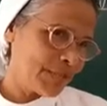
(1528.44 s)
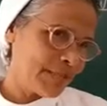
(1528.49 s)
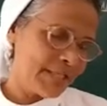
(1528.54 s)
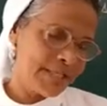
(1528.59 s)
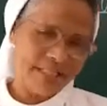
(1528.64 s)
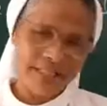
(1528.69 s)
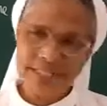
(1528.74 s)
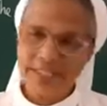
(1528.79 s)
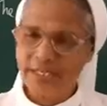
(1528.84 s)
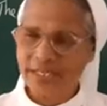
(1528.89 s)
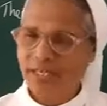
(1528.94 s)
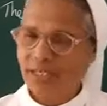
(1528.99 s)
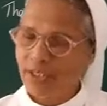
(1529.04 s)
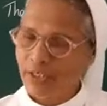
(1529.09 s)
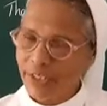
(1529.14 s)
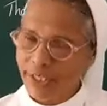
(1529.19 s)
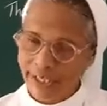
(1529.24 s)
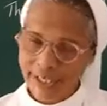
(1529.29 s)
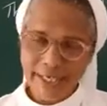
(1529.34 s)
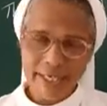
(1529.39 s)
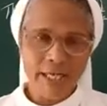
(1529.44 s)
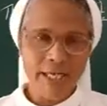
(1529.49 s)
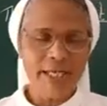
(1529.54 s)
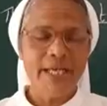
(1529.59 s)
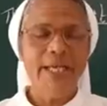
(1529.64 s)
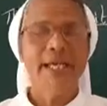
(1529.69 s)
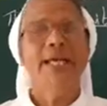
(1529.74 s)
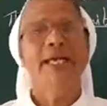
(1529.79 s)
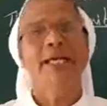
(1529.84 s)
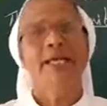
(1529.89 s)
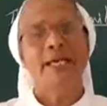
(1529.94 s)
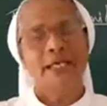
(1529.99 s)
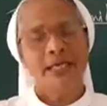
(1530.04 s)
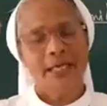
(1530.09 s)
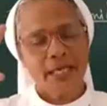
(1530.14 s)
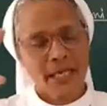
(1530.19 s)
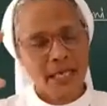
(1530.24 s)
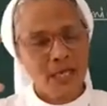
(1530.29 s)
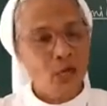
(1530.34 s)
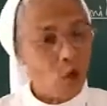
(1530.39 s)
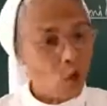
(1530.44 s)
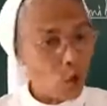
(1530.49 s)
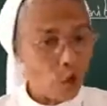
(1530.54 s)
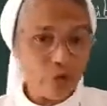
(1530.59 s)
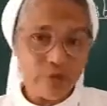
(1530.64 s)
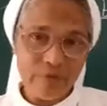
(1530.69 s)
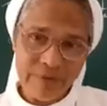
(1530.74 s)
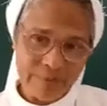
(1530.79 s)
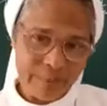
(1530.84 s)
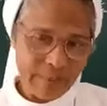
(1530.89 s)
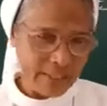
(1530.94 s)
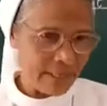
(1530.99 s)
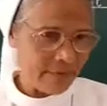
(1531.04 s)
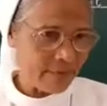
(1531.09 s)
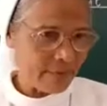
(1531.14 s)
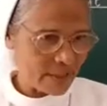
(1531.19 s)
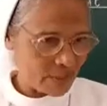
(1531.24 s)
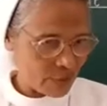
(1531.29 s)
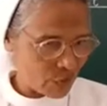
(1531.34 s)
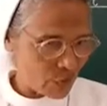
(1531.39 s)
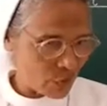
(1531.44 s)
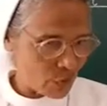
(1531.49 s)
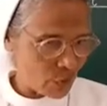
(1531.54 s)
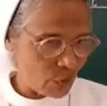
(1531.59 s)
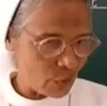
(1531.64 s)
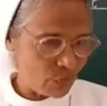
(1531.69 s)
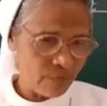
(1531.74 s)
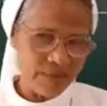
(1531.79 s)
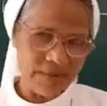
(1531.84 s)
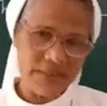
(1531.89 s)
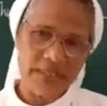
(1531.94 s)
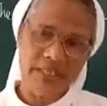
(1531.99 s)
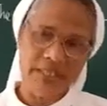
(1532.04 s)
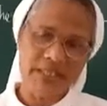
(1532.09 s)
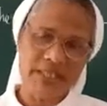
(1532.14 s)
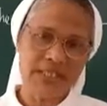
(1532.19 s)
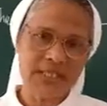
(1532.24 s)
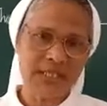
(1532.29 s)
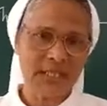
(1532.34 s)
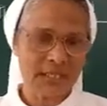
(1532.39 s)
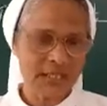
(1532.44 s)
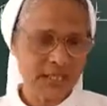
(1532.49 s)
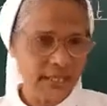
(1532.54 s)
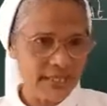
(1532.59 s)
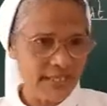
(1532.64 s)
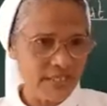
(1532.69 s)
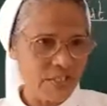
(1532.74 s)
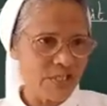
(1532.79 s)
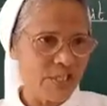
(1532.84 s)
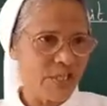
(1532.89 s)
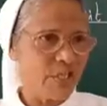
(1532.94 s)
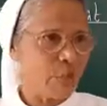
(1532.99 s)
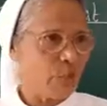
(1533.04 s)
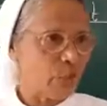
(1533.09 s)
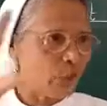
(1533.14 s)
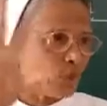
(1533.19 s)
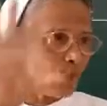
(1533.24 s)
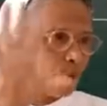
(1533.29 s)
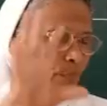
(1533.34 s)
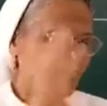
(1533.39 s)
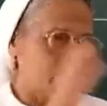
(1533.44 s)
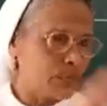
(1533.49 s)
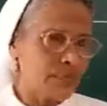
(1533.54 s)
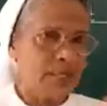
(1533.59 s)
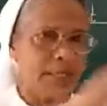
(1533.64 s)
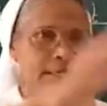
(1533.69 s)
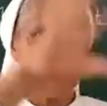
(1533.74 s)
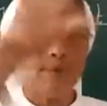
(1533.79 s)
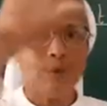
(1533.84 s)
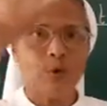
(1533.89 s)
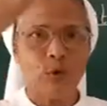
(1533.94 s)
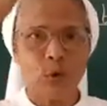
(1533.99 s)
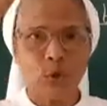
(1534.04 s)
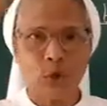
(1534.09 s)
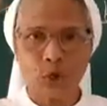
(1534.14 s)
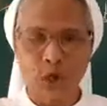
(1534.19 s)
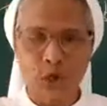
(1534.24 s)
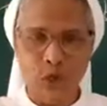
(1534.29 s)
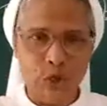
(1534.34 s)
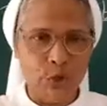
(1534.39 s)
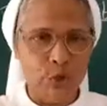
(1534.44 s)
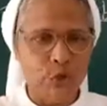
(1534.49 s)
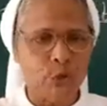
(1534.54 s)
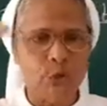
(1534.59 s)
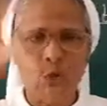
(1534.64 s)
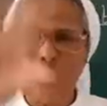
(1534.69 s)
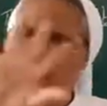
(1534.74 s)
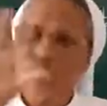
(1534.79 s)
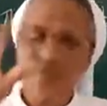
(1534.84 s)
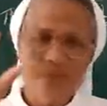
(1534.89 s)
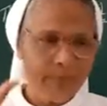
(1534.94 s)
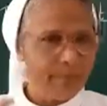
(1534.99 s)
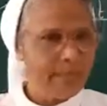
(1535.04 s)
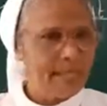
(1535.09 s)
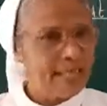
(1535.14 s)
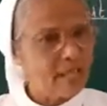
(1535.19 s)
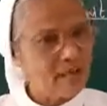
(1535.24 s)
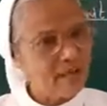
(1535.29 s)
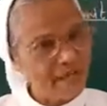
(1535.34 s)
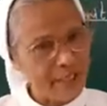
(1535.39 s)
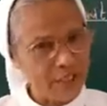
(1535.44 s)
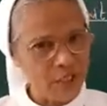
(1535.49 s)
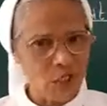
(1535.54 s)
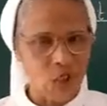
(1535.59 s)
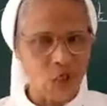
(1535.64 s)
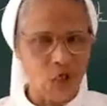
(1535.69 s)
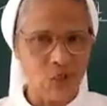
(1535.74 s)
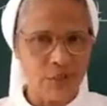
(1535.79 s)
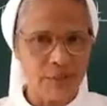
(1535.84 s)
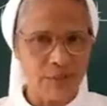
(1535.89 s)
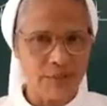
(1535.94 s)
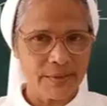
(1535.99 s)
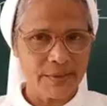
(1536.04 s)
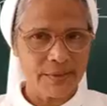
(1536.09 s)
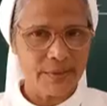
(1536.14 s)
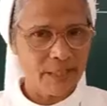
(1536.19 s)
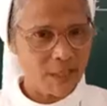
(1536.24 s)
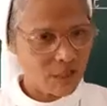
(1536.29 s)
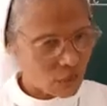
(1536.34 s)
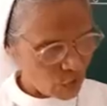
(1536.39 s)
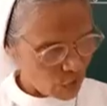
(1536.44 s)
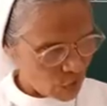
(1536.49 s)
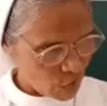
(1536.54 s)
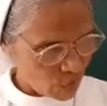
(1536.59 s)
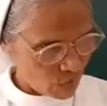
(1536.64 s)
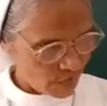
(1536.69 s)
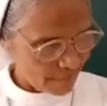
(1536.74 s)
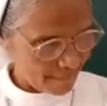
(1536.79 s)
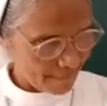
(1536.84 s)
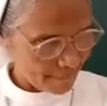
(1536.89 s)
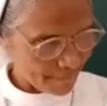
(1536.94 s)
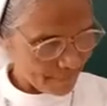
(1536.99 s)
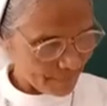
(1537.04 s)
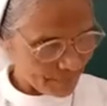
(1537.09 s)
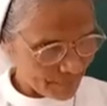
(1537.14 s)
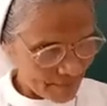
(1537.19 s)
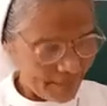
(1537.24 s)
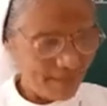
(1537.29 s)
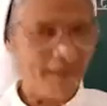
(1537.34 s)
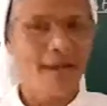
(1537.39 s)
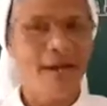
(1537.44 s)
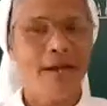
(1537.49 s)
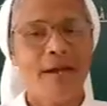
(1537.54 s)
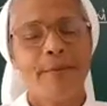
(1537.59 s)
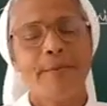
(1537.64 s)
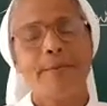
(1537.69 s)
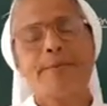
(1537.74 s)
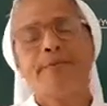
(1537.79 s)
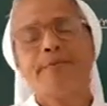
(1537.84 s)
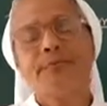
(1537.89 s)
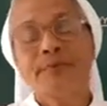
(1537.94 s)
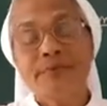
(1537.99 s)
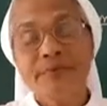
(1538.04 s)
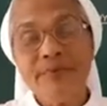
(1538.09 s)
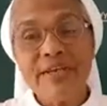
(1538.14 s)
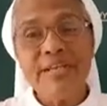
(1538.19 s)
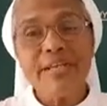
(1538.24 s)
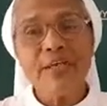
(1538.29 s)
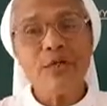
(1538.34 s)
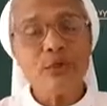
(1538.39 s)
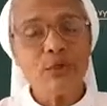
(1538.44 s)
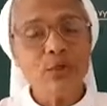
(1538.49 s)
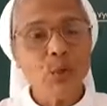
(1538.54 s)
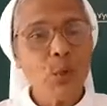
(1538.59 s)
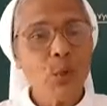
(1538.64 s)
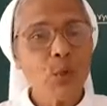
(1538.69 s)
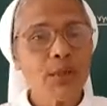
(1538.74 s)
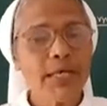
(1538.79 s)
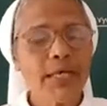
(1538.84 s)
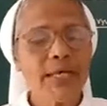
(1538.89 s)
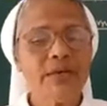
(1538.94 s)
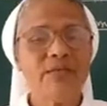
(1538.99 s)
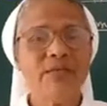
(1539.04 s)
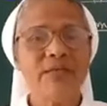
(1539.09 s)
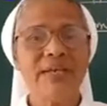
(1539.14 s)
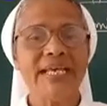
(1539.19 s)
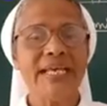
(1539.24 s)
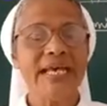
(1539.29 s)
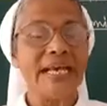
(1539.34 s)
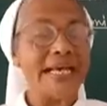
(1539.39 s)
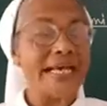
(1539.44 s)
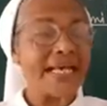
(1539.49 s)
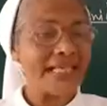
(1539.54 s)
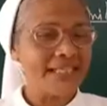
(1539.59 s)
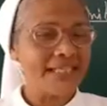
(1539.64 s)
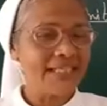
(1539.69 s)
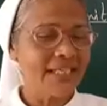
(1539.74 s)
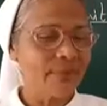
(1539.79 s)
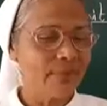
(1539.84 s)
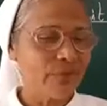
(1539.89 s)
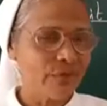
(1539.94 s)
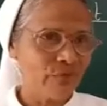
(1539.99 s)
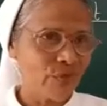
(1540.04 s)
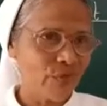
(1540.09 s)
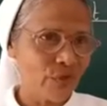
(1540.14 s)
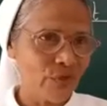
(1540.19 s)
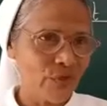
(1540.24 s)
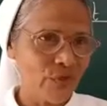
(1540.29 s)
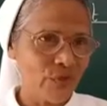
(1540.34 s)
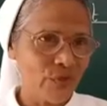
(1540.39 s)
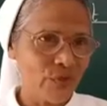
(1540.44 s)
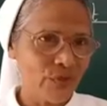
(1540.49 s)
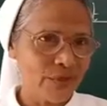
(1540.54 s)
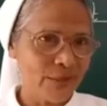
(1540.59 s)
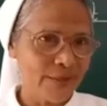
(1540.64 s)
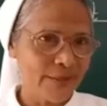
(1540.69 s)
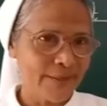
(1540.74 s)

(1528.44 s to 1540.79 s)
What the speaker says: It is a God we believe, yes or no? Whether it is a Christian or a Muslim or a Hindu, we believe in God. Yes or no? Yeah. We will know that we are nothing before God.